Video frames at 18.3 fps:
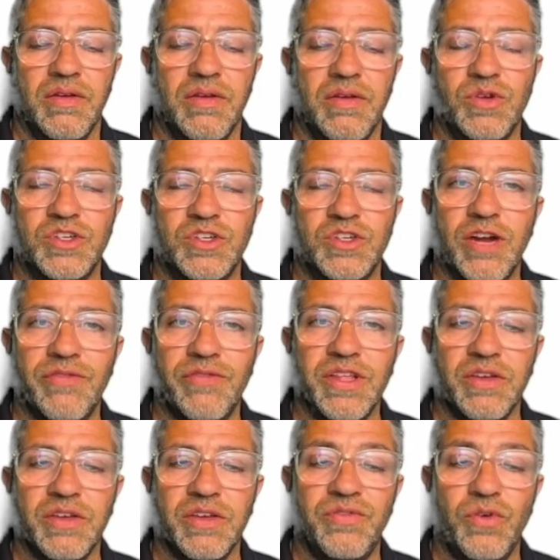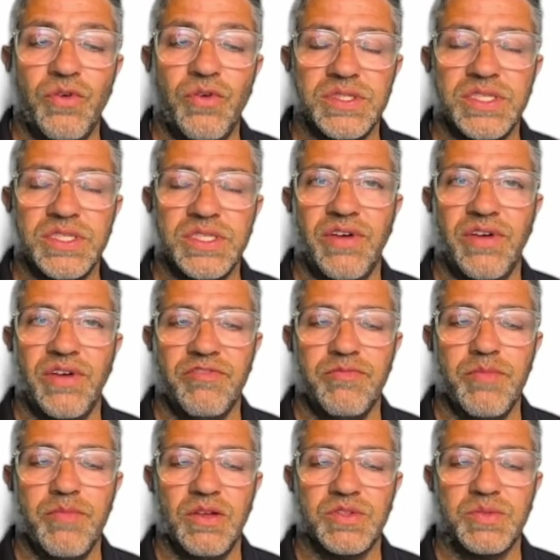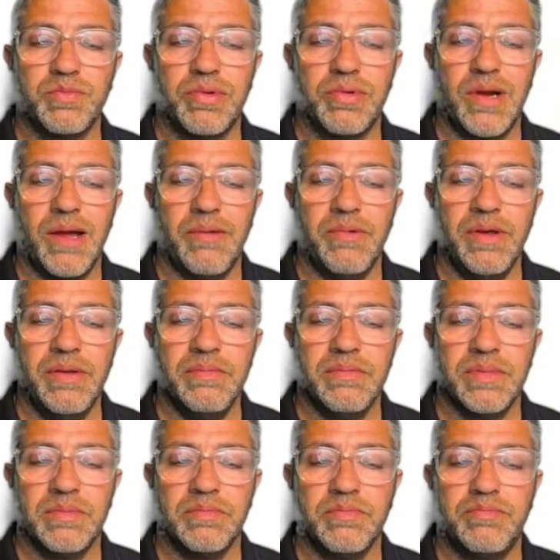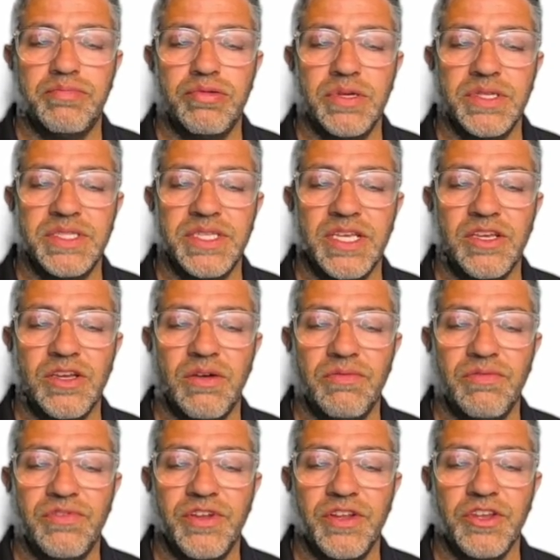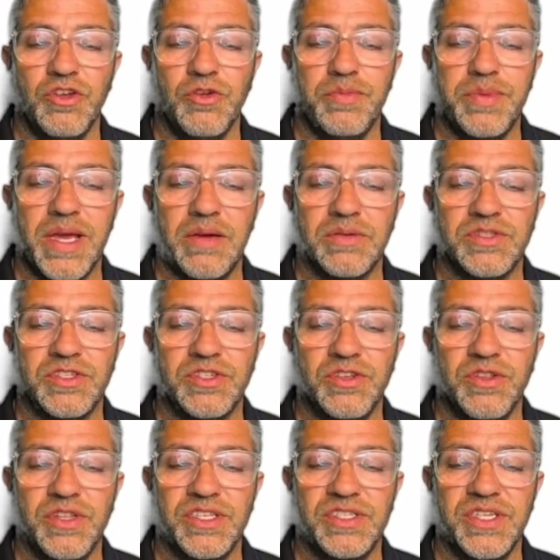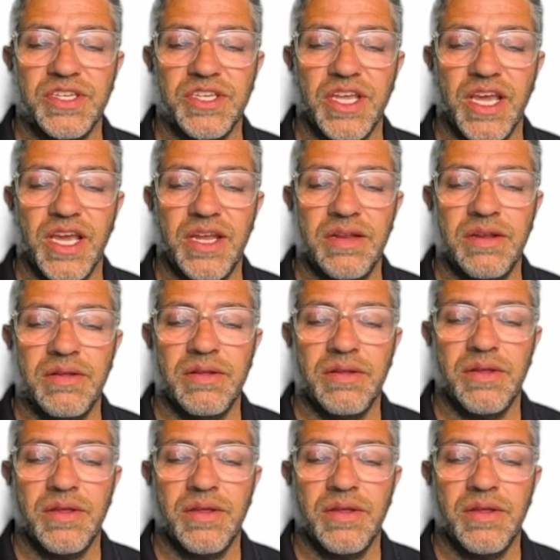If we're travelling at 45 miles per hour, I'm pretty confident you'll be able to do this in your head.